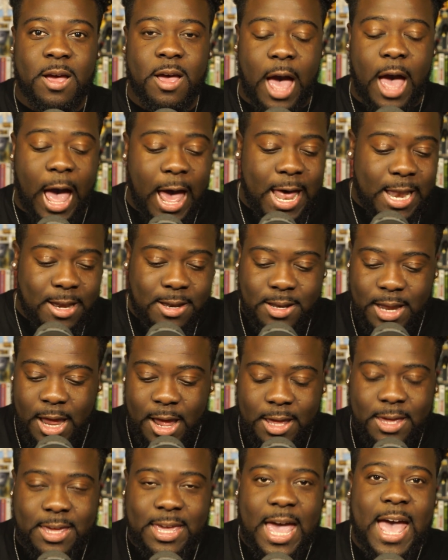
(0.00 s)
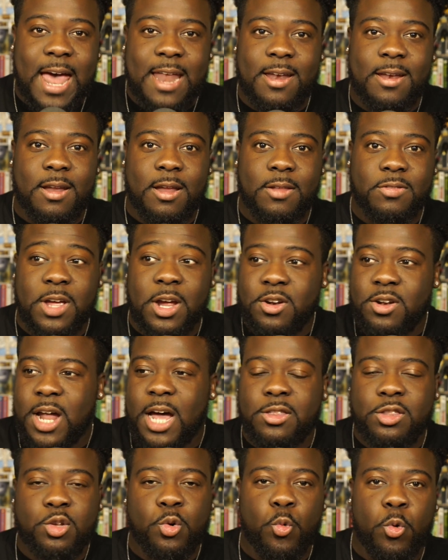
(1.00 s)
And again, they're
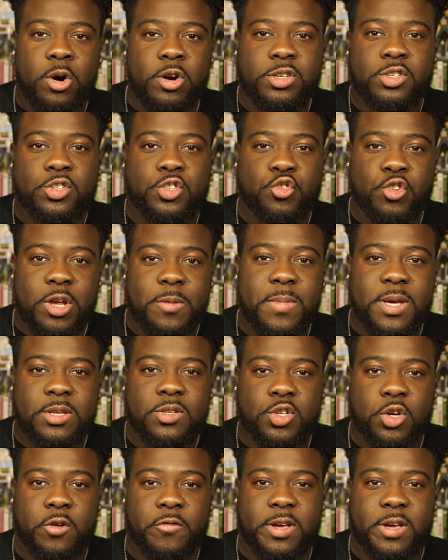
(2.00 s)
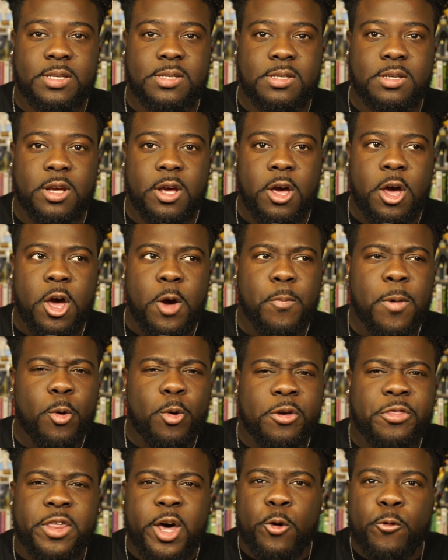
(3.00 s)
not the worst streaming service, but
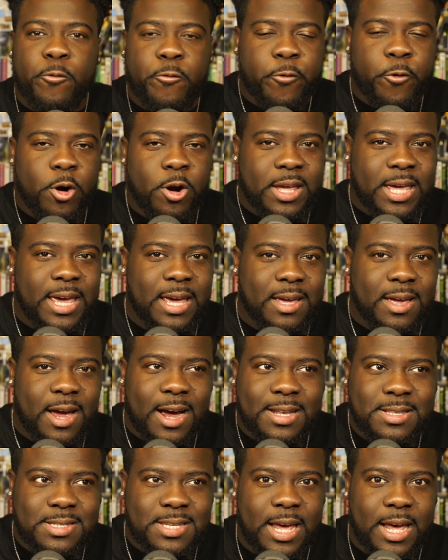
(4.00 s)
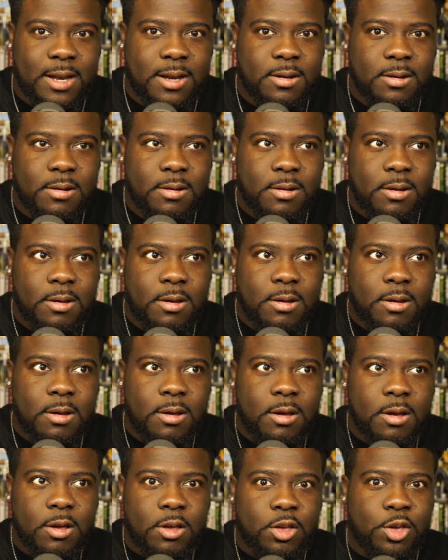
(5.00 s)
without 4K content,
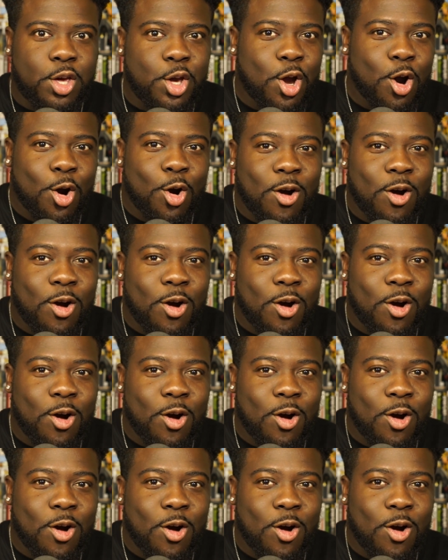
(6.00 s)
you're